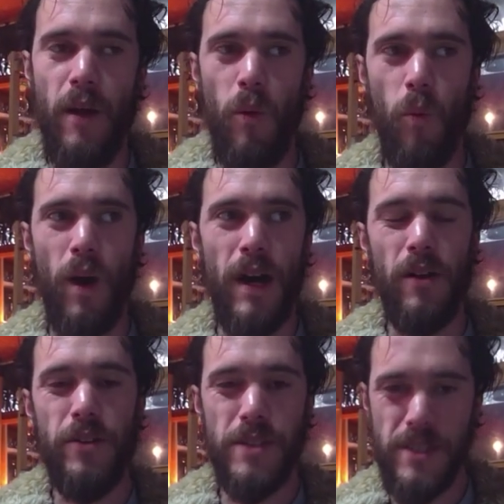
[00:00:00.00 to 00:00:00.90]
while
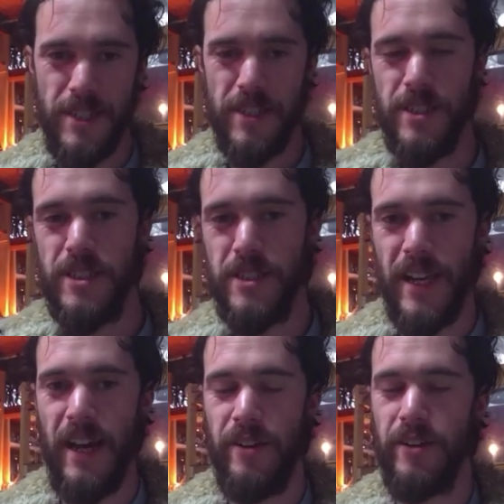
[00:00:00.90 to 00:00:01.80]
the 60s
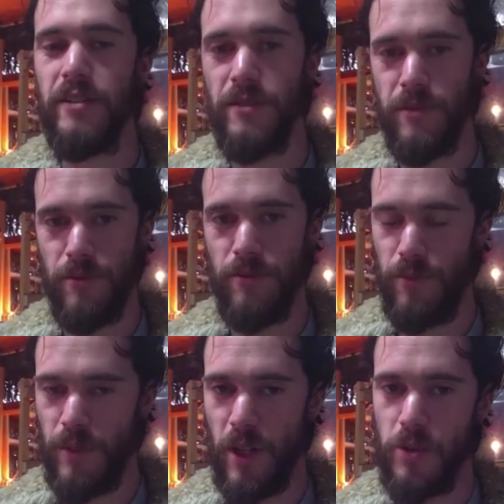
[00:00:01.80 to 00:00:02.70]

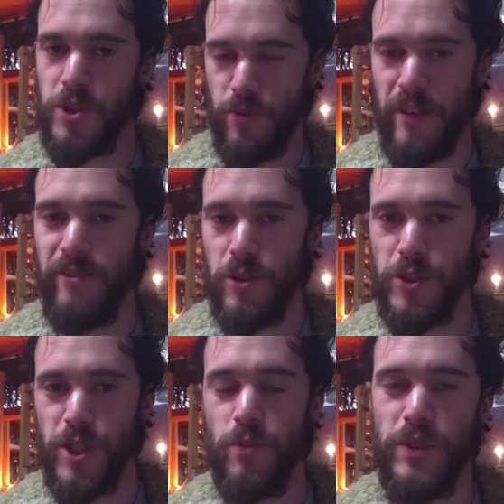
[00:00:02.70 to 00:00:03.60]
counterculture
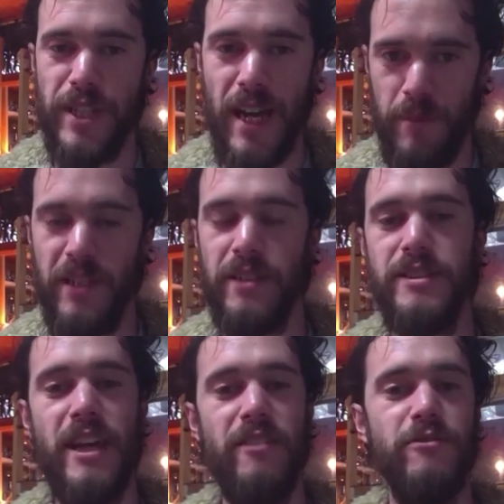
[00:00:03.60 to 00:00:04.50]
revolution was happening in
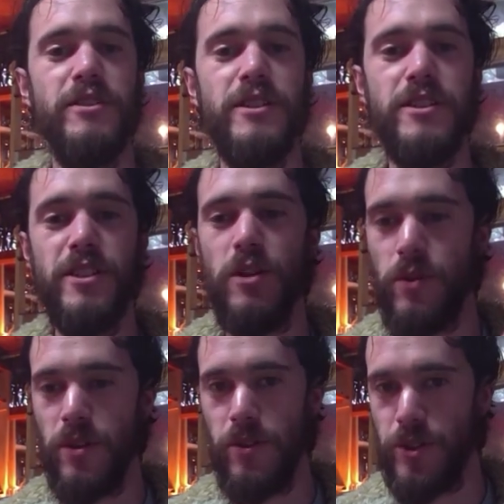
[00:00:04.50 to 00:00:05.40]
San Francisco
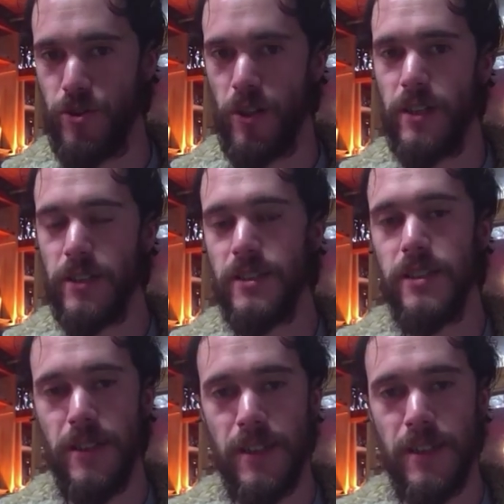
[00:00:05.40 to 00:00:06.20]
with all the drugs,